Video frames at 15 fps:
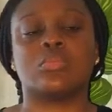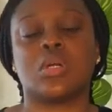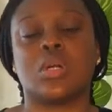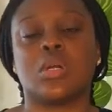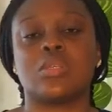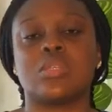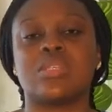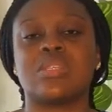
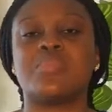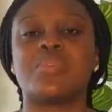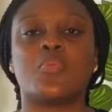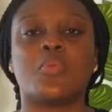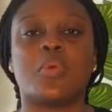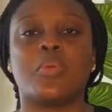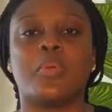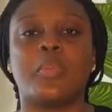Is something
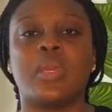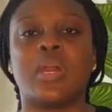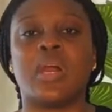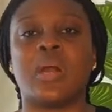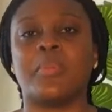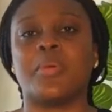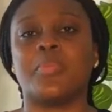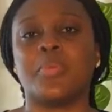wrong with me? I'm
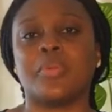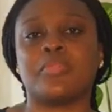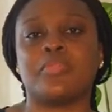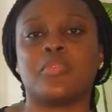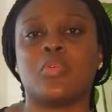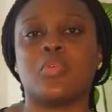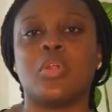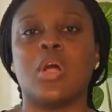not
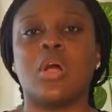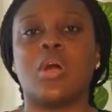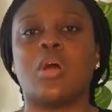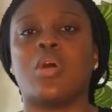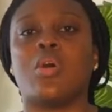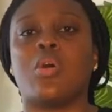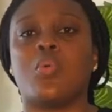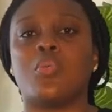beautiful.
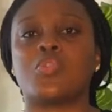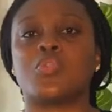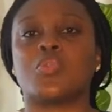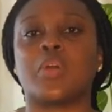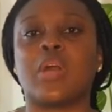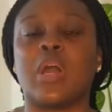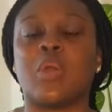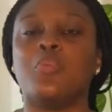Or what's
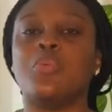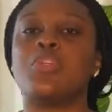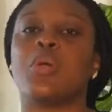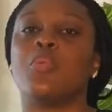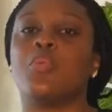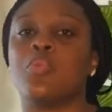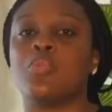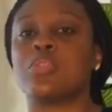wrong? I wish I
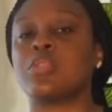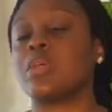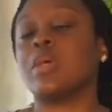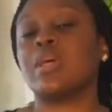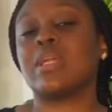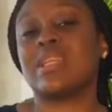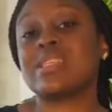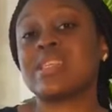was.
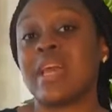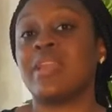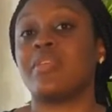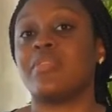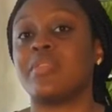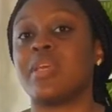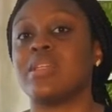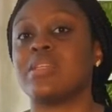This kind of
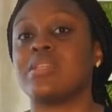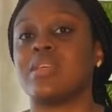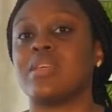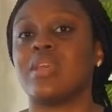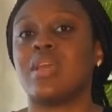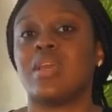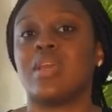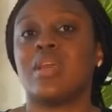things.
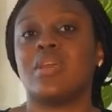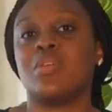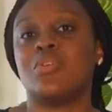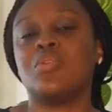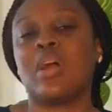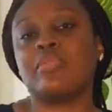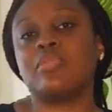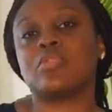You
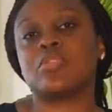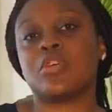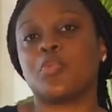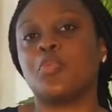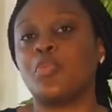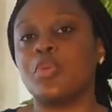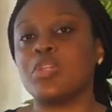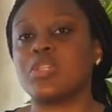have to stop
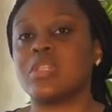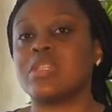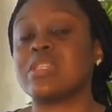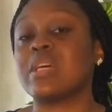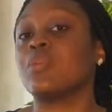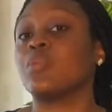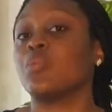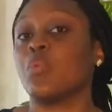wishing and
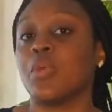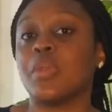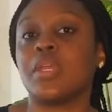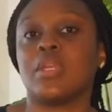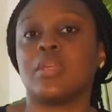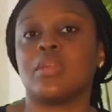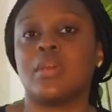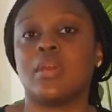start working.
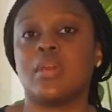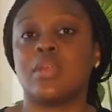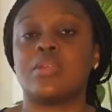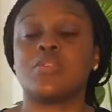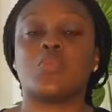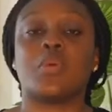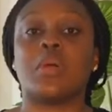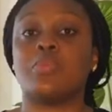Is
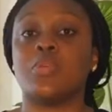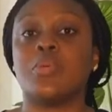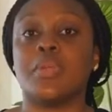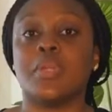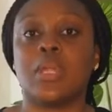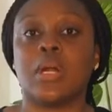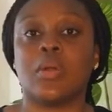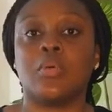what I'm doing
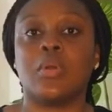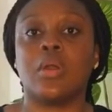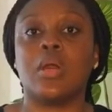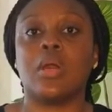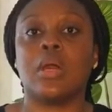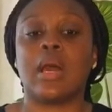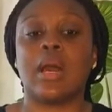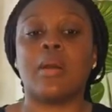now.
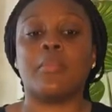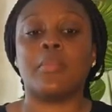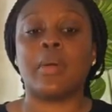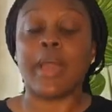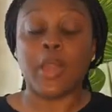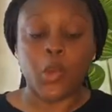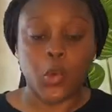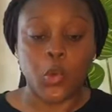I
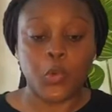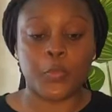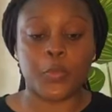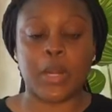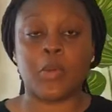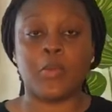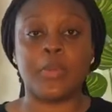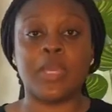hope
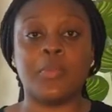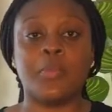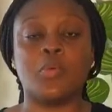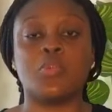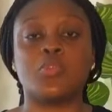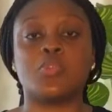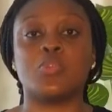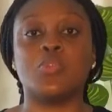I'll be able
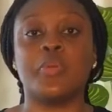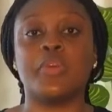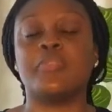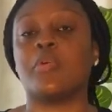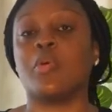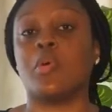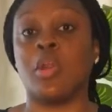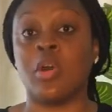to do it
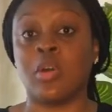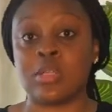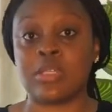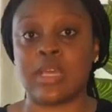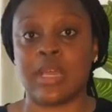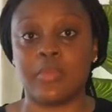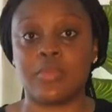for a long time.